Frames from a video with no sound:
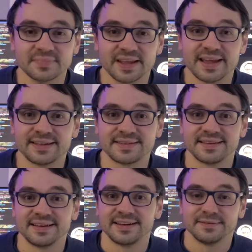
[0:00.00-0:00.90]
at
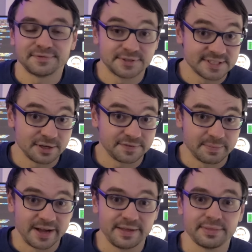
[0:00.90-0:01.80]
first day of the
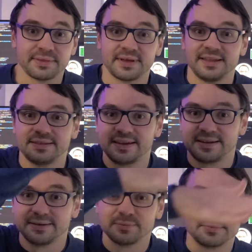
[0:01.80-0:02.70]
month and
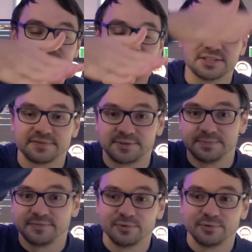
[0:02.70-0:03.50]
the retention from